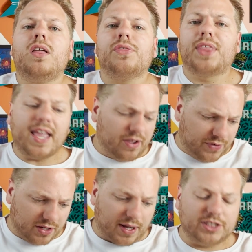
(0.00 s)
Thank you for
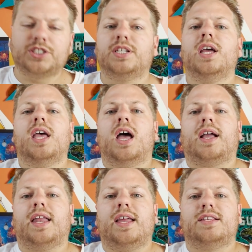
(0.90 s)
the question,
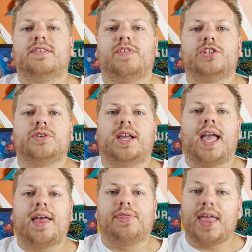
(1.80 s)
Canadians Adventuring,
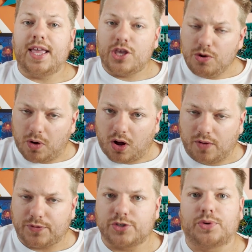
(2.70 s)
and thank you all
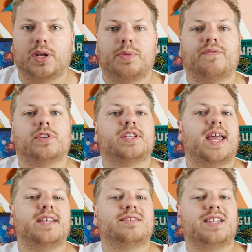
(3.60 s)
for joining me for
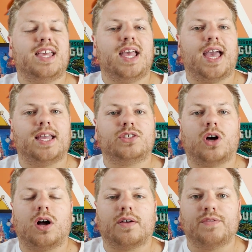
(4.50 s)
today's TA
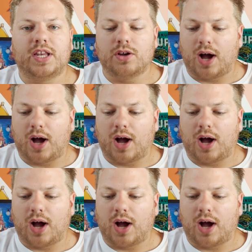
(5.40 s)
Talk video.